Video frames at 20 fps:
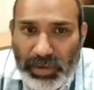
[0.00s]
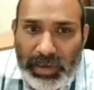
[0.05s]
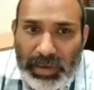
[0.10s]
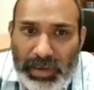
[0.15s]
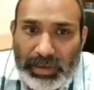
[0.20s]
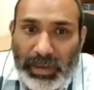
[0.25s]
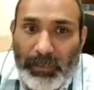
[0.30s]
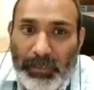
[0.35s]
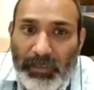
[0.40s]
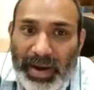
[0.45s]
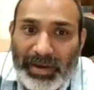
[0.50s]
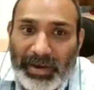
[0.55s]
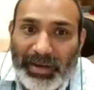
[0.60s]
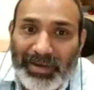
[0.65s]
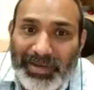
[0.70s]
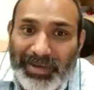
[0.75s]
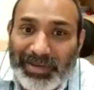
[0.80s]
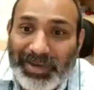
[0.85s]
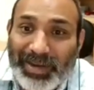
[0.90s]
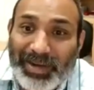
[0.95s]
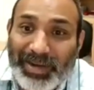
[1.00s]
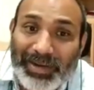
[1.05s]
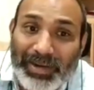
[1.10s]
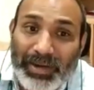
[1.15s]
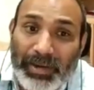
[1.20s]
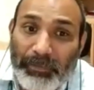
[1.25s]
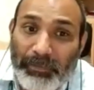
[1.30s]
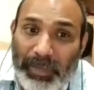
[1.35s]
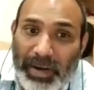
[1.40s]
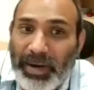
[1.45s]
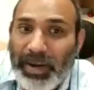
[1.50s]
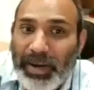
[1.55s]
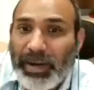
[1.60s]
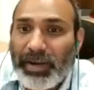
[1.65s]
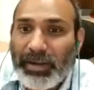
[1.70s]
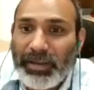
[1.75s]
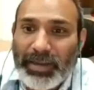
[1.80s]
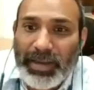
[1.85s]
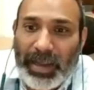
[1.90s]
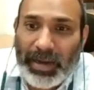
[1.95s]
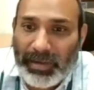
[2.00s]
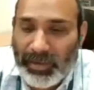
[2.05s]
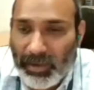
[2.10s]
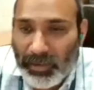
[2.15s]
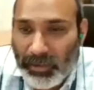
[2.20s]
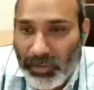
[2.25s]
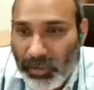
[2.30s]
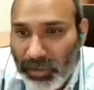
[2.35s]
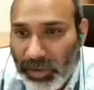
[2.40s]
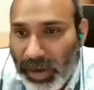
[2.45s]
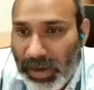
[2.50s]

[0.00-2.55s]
the matter is currently pending in the another court,